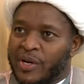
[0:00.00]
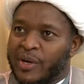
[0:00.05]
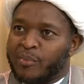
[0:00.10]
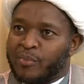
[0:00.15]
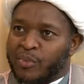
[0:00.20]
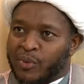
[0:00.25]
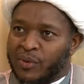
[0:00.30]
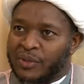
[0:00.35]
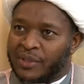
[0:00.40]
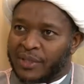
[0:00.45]

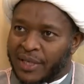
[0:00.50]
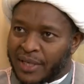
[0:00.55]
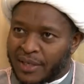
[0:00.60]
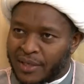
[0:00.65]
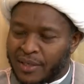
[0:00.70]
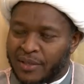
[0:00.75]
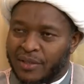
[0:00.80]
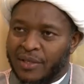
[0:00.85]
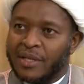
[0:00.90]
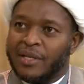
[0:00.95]
important,
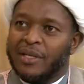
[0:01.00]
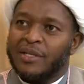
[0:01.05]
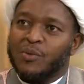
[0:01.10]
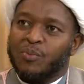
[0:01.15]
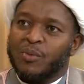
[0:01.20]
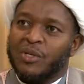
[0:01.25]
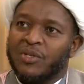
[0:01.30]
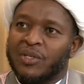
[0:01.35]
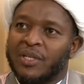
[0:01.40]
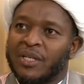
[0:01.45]
and
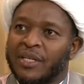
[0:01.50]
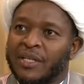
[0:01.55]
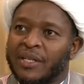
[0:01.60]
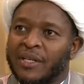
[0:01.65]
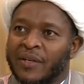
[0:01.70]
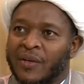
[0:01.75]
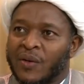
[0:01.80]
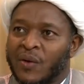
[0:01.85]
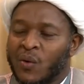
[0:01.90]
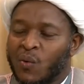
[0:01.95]
especially
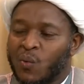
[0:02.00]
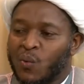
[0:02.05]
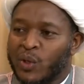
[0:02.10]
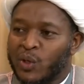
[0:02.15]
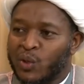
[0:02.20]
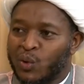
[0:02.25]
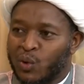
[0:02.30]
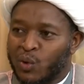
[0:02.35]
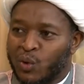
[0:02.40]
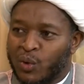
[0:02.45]
when
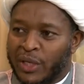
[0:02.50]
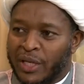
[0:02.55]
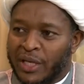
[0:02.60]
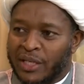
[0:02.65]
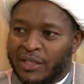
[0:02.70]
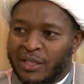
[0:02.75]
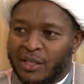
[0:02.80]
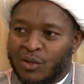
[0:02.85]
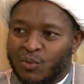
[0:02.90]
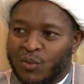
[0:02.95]
you
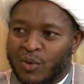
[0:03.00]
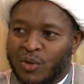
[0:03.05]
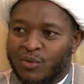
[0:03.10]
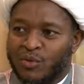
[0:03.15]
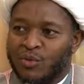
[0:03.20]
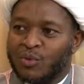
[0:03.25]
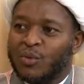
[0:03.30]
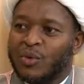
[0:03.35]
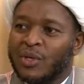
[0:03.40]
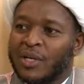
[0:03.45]
connect it with
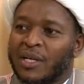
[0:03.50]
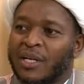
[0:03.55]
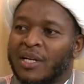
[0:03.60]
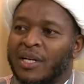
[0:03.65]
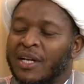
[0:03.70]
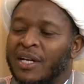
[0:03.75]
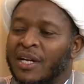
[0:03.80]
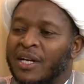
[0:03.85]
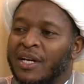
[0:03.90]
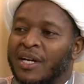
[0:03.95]
Surah
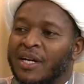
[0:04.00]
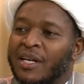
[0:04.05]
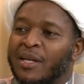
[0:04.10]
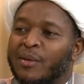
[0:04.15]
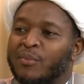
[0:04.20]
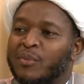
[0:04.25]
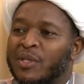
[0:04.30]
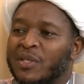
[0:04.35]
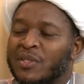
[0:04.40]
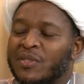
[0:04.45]

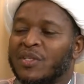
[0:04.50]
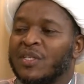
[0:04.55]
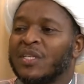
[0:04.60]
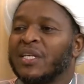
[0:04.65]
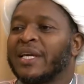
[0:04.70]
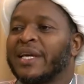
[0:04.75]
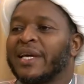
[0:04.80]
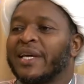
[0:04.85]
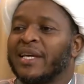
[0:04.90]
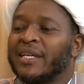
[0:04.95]
Alam
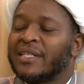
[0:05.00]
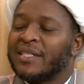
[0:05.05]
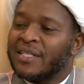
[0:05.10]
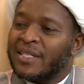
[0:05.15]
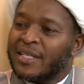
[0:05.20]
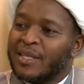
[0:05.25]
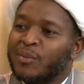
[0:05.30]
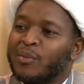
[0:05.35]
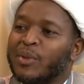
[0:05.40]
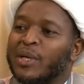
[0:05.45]
Yajidka
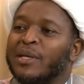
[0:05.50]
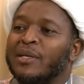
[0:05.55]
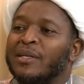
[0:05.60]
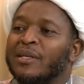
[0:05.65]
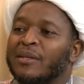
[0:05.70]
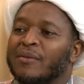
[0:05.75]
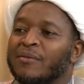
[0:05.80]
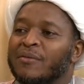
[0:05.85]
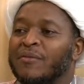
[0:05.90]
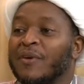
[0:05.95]
Yatiman
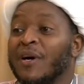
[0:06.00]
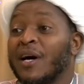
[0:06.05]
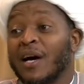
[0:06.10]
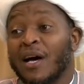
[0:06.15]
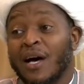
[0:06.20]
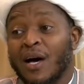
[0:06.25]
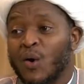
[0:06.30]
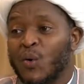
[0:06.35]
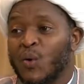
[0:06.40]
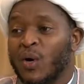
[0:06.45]

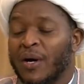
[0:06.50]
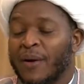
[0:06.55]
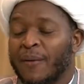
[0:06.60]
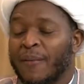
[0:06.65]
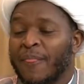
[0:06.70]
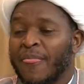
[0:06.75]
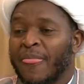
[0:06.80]
Fa'awa.